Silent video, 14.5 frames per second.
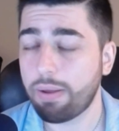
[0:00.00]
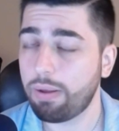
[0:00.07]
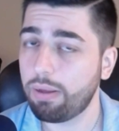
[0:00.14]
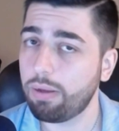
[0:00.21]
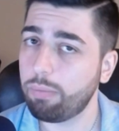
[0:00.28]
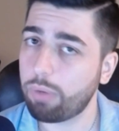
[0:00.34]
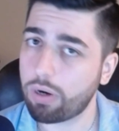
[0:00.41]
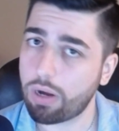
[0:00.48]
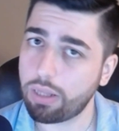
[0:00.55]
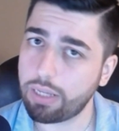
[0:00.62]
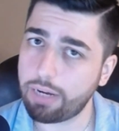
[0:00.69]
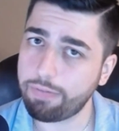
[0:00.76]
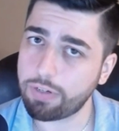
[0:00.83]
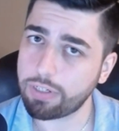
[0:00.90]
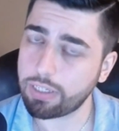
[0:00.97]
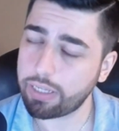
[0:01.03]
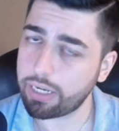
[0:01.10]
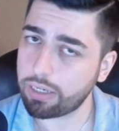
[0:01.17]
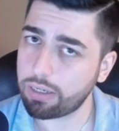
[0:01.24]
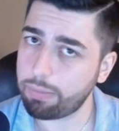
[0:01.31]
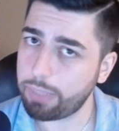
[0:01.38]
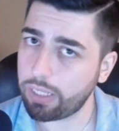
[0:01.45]
But online versus LAN
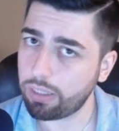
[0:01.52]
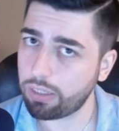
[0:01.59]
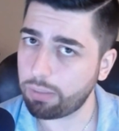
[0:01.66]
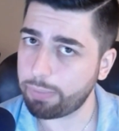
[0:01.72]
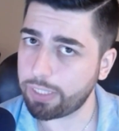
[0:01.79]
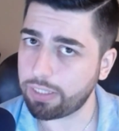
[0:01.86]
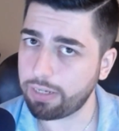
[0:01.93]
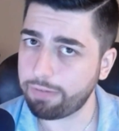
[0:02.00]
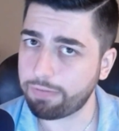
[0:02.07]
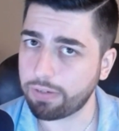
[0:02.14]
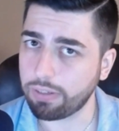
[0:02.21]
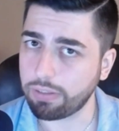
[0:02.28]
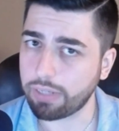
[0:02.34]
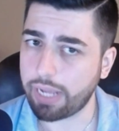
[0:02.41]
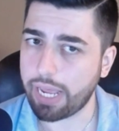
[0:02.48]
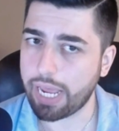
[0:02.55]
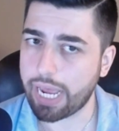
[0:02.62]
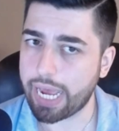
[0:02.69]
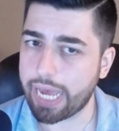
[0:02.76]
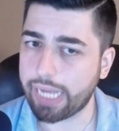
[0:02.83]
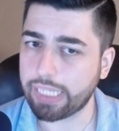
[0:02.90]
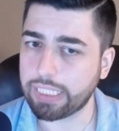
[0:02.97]
could be a little bit different.
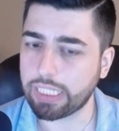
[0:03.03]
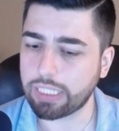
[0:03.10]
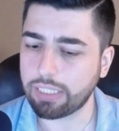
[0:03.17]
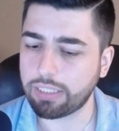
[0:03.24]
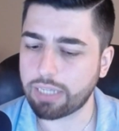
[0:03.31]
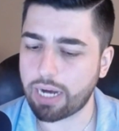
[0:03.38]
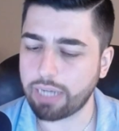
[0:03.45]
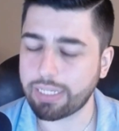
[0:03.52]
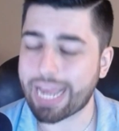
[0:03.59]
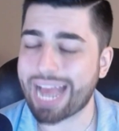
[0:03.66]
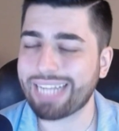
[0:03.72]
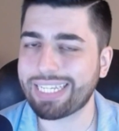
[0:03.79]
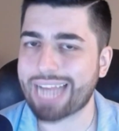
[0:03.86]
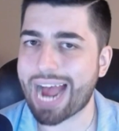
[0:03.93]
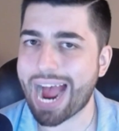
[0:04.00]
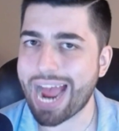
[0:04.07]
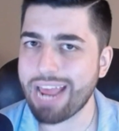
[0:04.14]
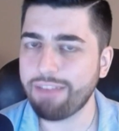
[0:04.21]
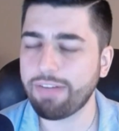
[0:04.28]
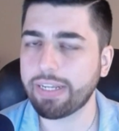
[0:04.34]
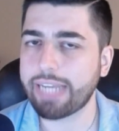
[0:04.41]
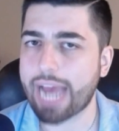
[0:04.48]
And Dignitas, as high of
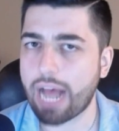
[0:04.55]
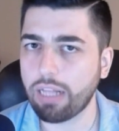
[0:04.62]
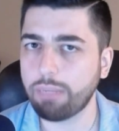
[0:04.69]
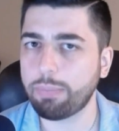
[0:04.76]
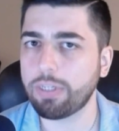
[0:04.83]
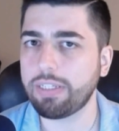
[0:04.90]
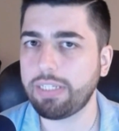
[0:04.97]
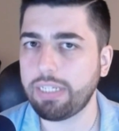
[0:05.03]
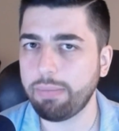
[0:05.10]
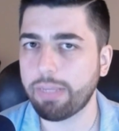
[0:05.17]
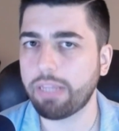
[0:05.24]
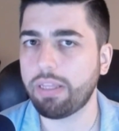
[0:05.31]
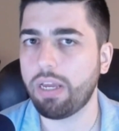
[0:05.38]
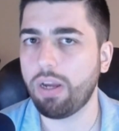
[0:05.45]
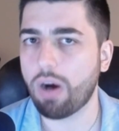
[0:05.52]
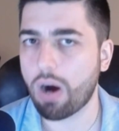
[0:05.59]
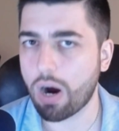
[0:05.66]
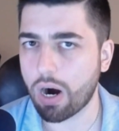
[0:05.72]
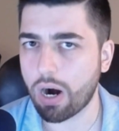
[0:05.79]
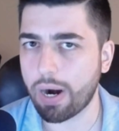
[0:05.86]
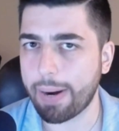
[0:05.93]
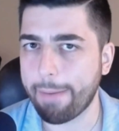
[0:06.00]
a caliber team that they
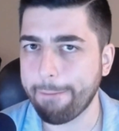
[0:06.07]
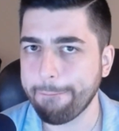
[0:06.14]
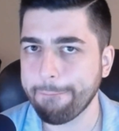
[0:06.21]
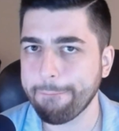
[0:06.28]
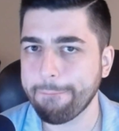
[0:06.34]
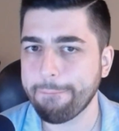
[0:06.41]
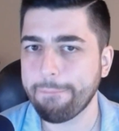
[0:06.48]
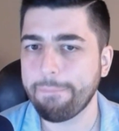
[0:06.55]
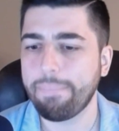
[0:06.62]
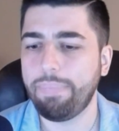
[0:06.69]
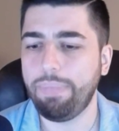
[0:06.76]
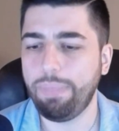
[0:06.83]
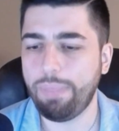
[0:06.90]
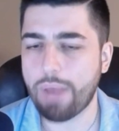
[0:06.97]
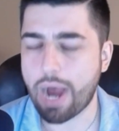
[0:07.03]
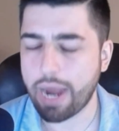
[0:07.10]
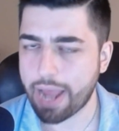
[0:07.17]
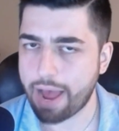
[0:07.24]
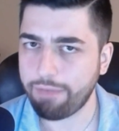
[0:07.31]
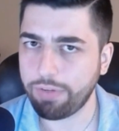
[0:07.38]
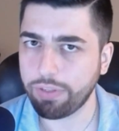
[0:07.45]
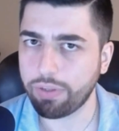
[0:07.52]
are, not
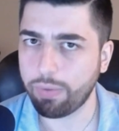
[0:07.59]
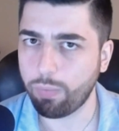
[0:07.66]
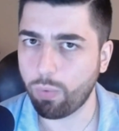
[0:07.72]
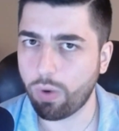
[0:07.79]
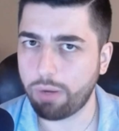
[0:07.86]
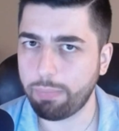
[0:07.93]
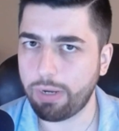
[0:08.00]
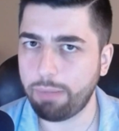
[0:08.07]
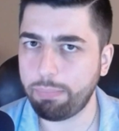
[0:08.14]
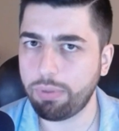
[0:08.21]
having the warm-up